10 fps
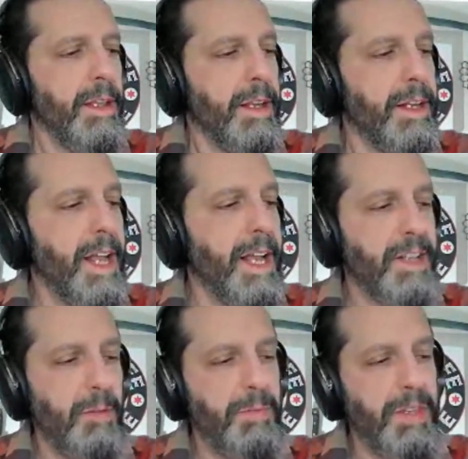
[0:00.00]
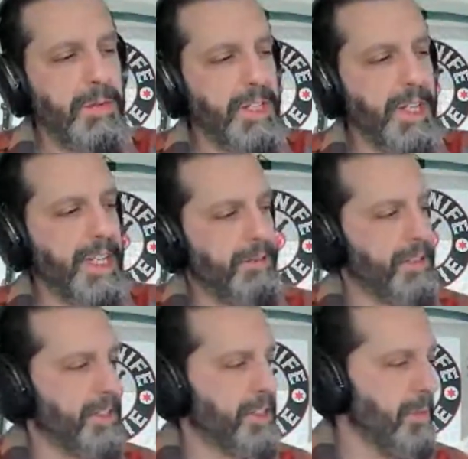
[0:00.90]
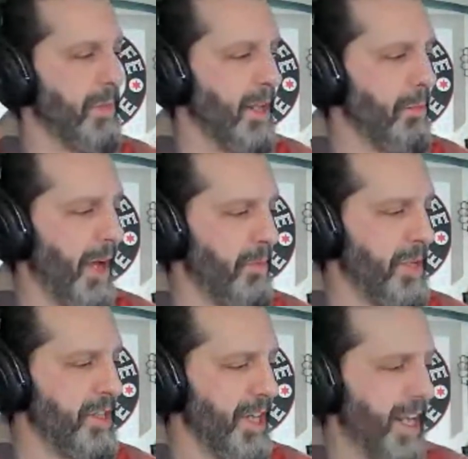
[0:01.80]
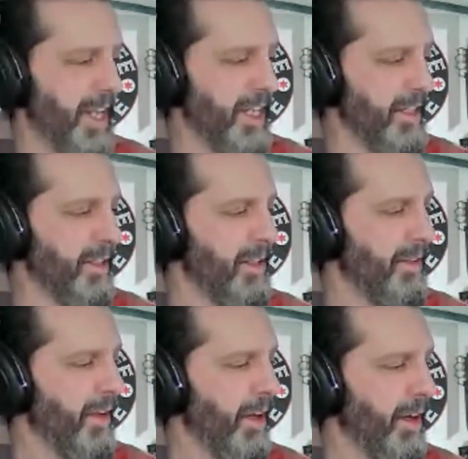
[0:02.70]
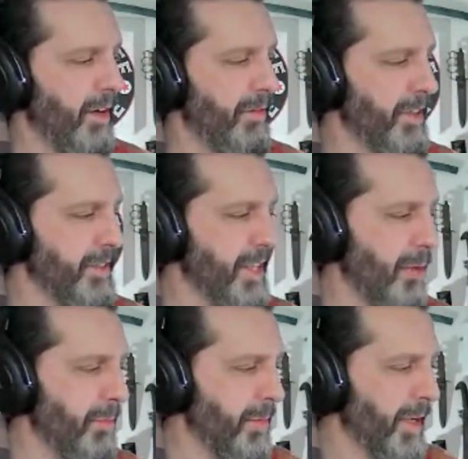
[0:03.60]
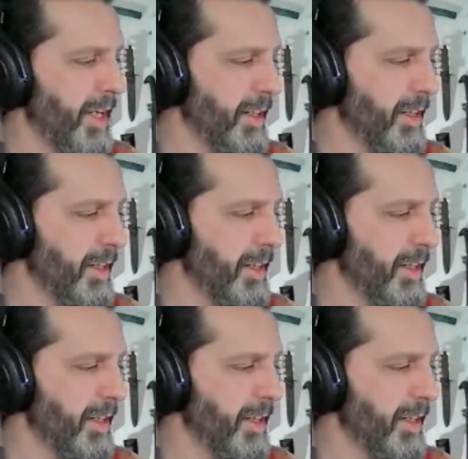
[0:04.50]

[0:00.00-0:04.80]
Next up, this was a gift to me by BJ Hill of Hilltop uh,